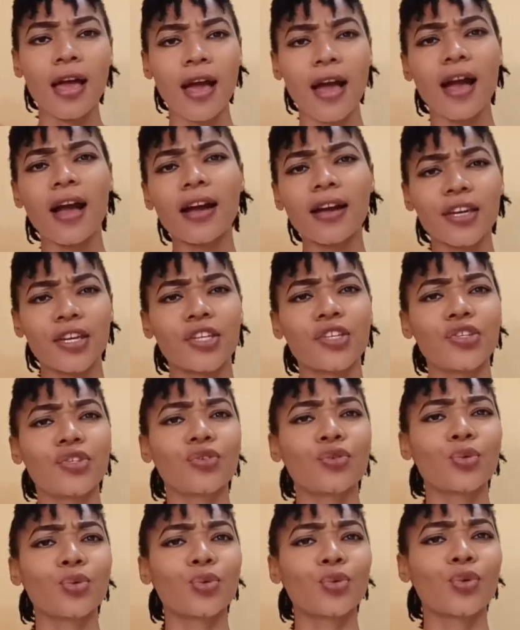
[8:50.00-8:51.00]
How can
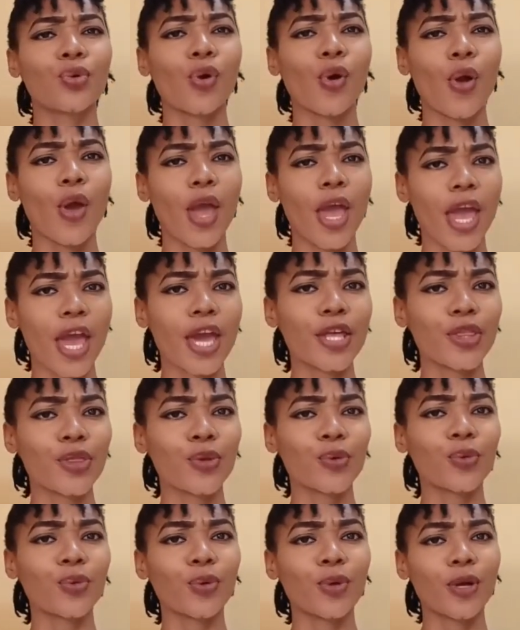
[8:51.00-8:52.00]
you
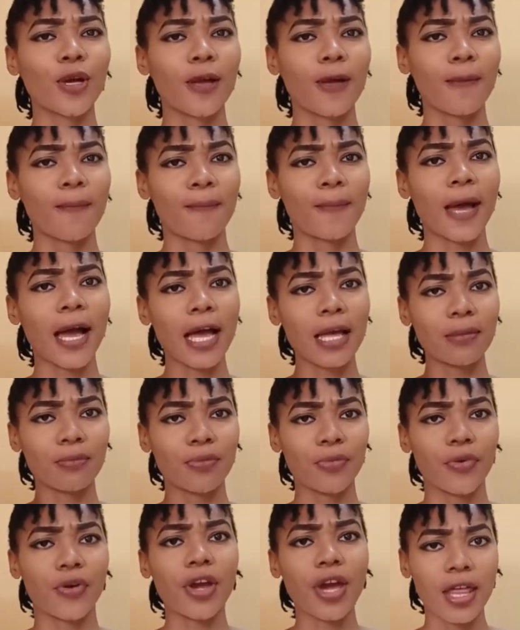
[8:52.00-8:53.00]
handle bad
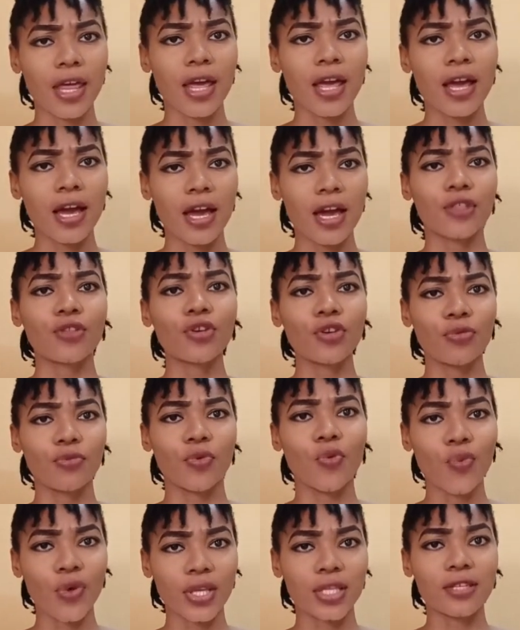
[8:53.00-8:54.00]
breath? I know
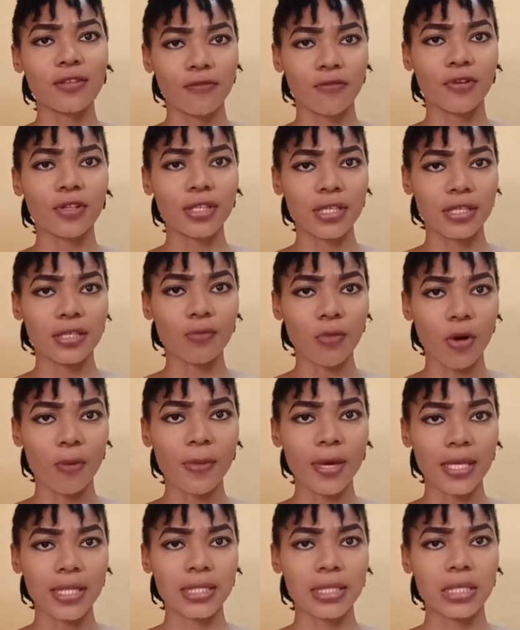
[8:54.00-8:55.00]
you've been waiting for this
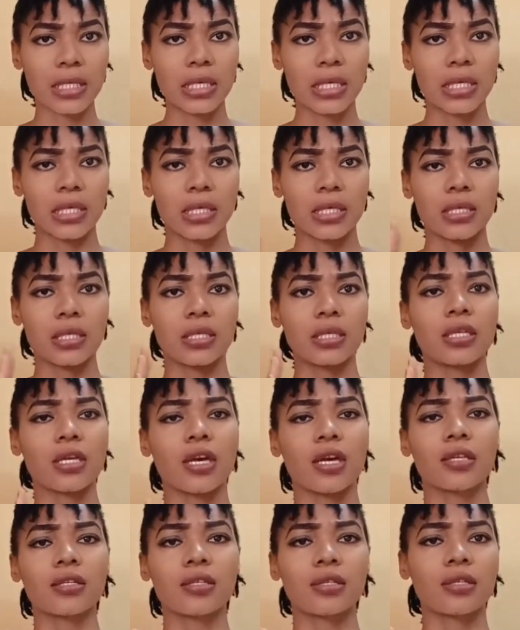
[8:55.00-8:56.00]
moment.
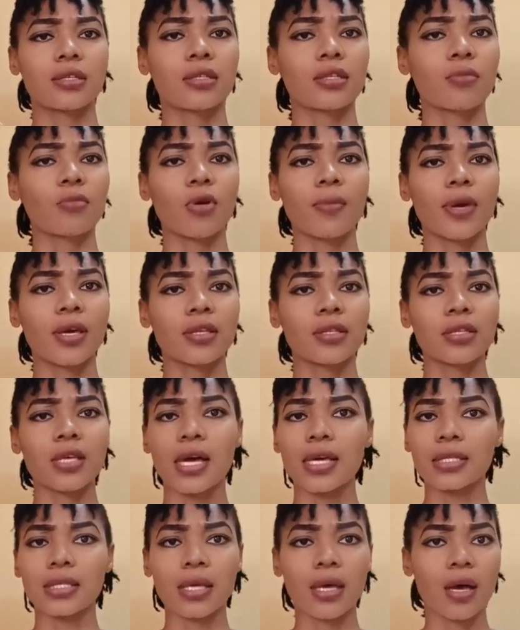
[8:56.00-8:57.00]
Yes, the moment
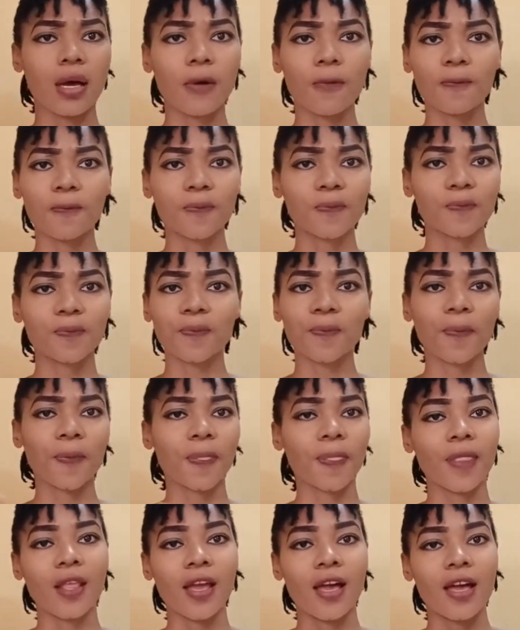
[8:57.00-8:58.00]
has come.
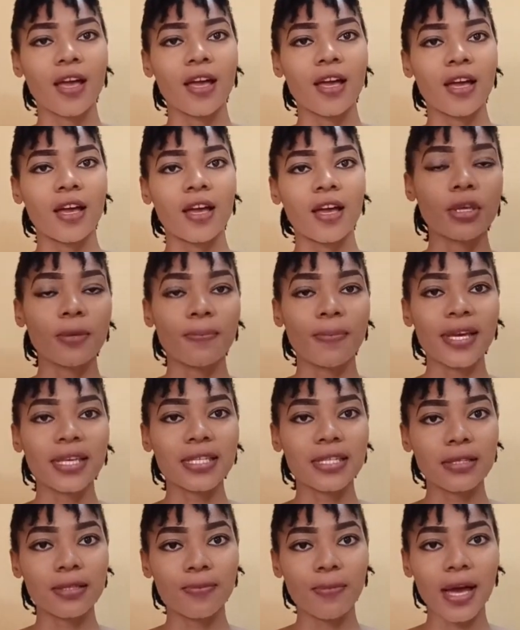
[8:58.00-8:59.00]
The
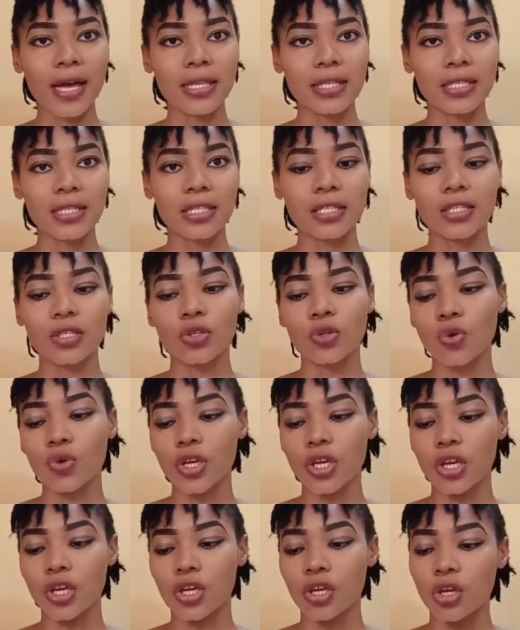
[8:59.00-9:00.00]
best part is,
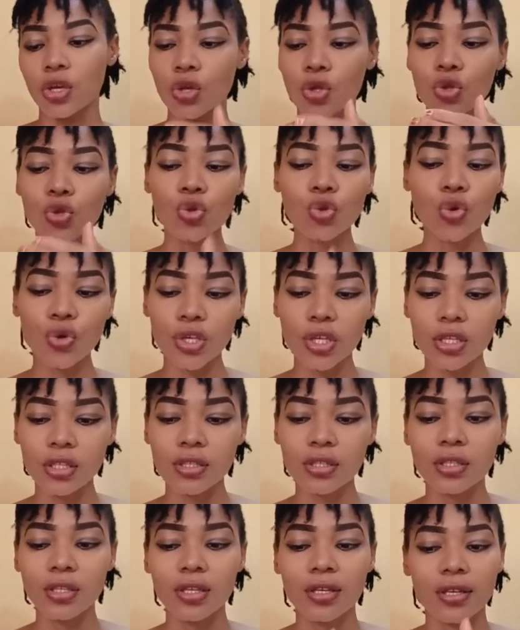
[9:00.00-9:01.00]

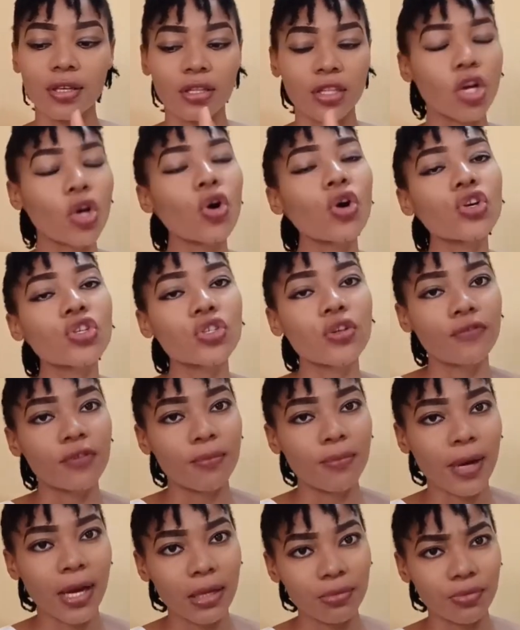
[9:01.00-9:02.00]
knowing the cause of the
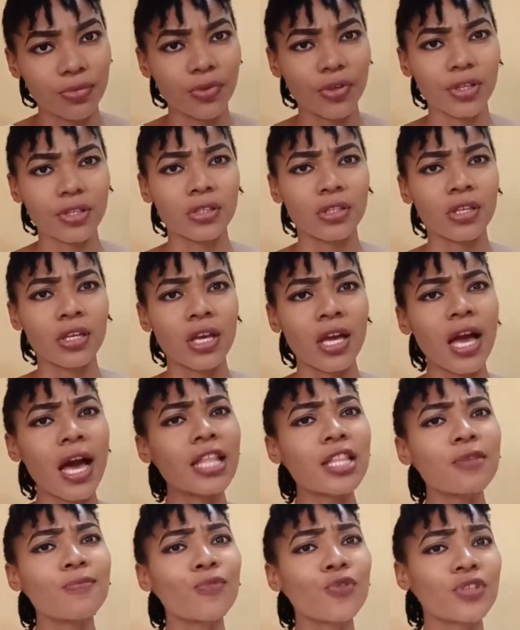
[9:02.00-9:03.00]
bad breath.
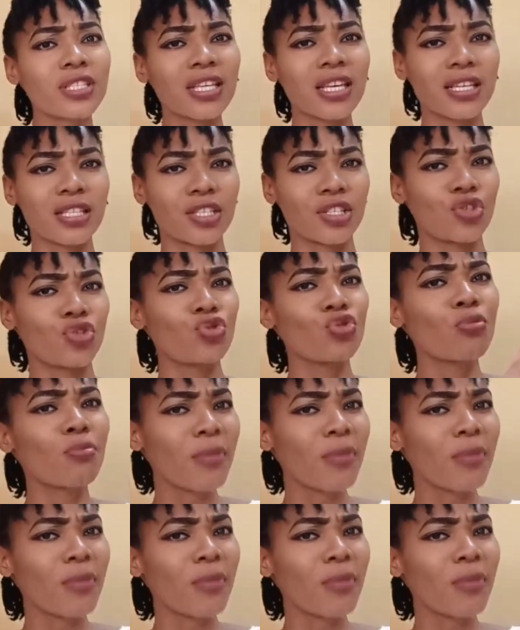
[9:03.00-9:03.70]
And in most cases, you